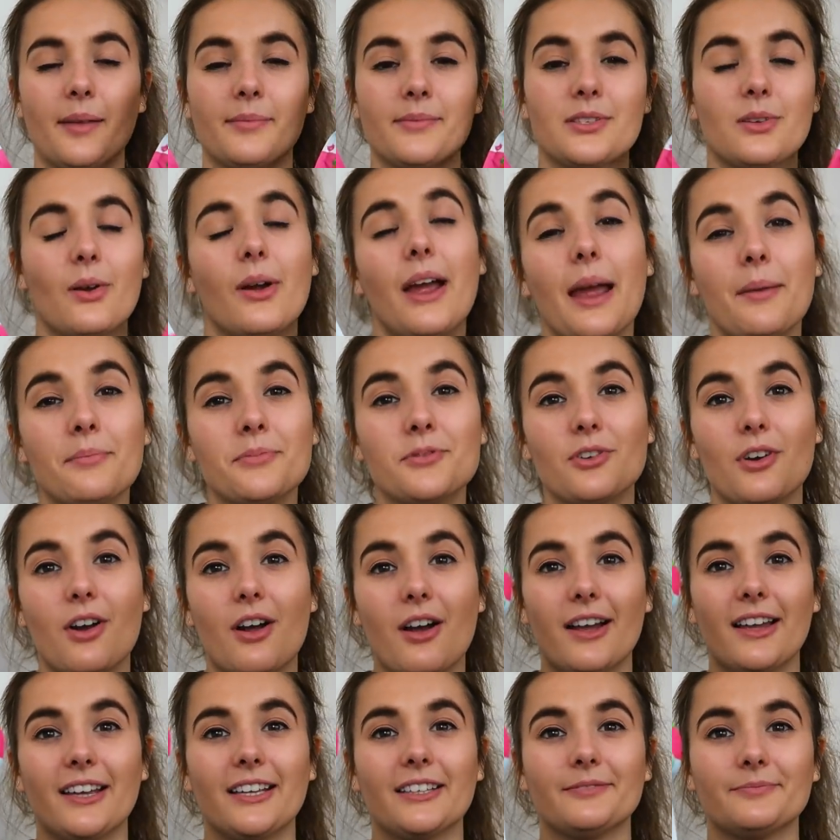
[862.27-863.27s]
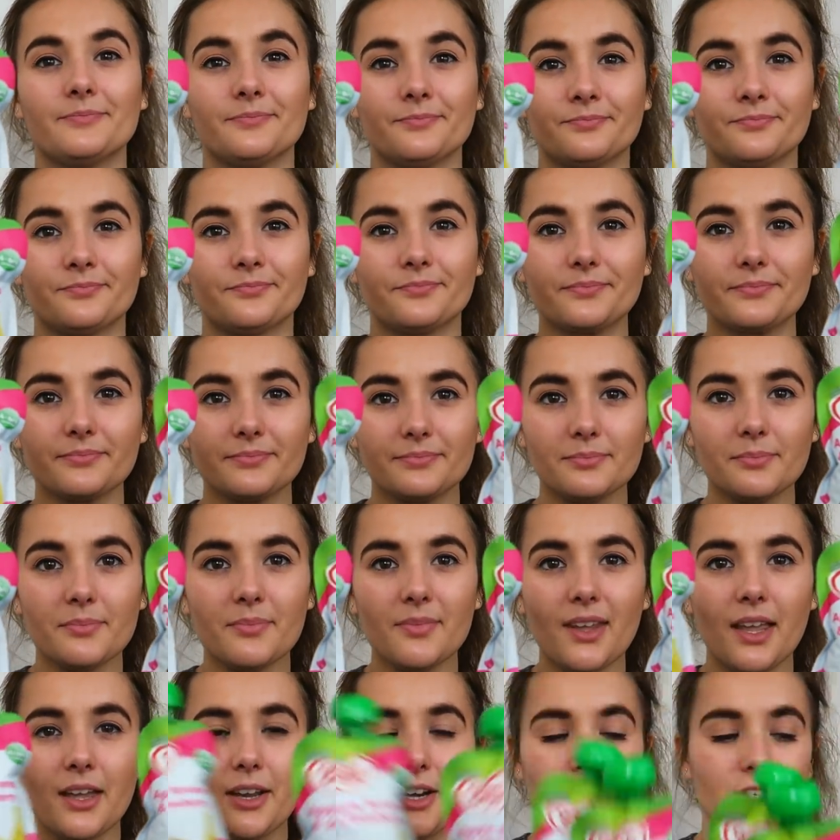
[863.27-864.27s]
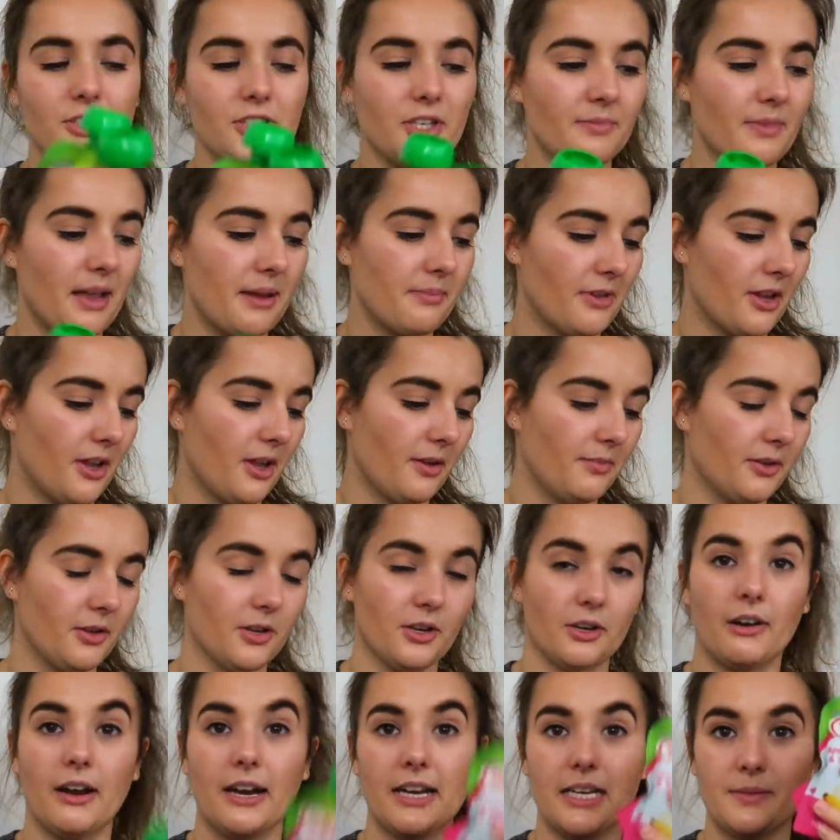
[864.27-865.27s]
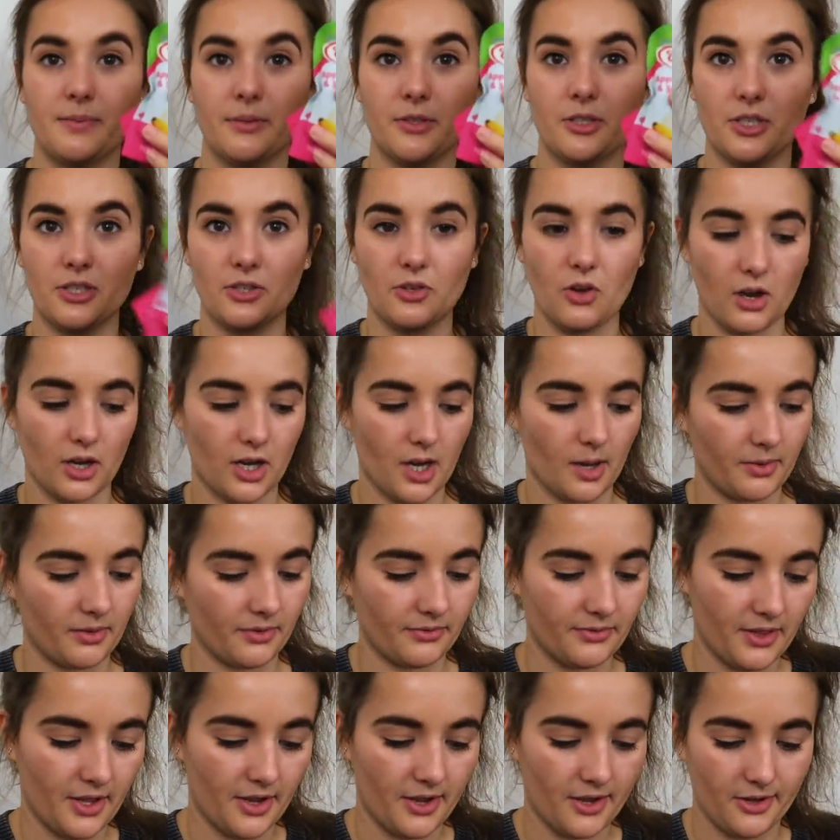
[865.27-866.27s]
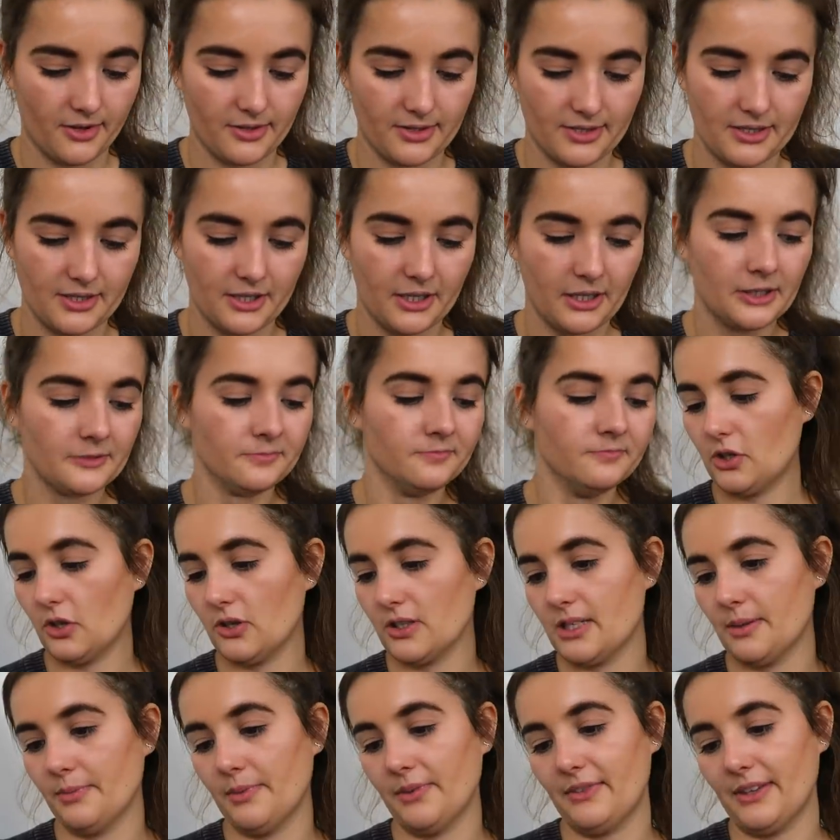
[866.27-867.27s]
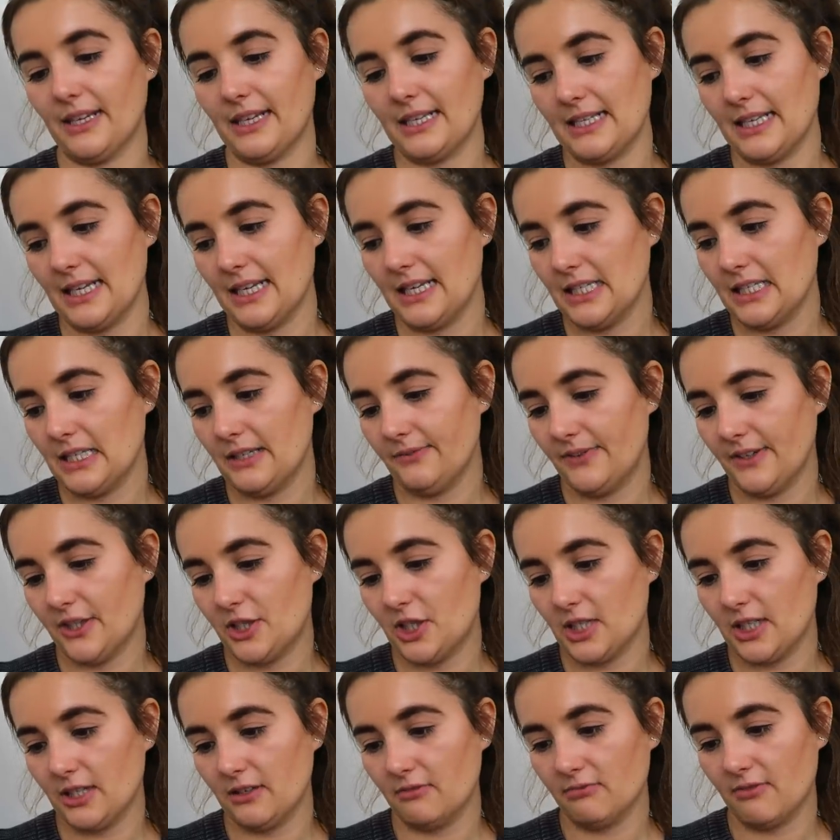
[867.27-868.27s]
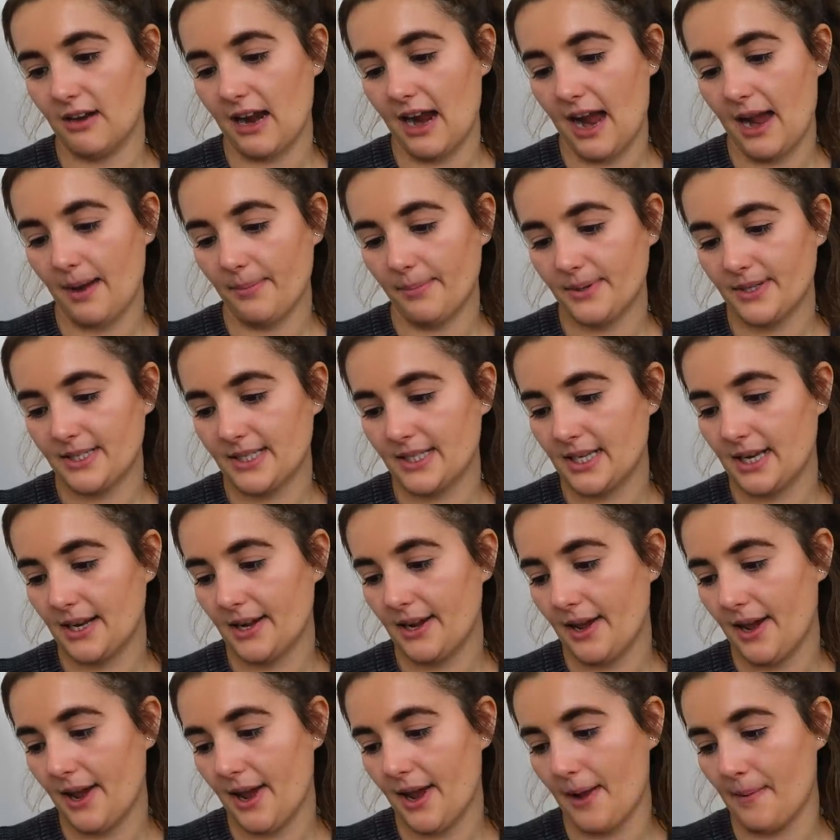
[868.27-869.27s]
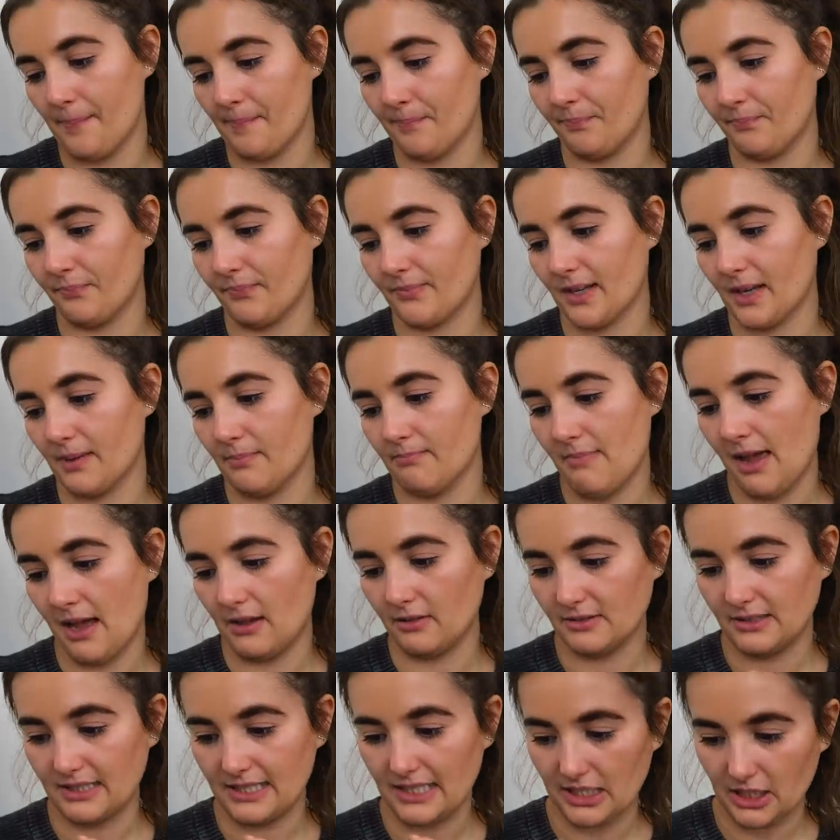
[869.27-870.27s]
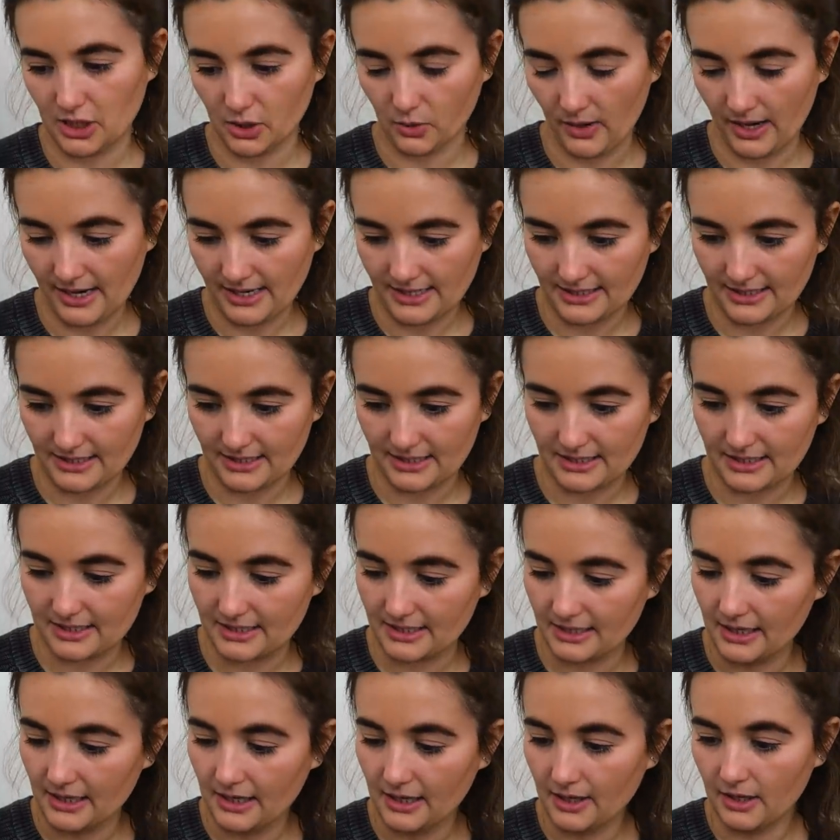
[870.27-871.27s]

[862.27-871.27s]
So I am trying, and I do make my own purees, but she's got a couple of those. She's got some of these individually wrapped melty twists,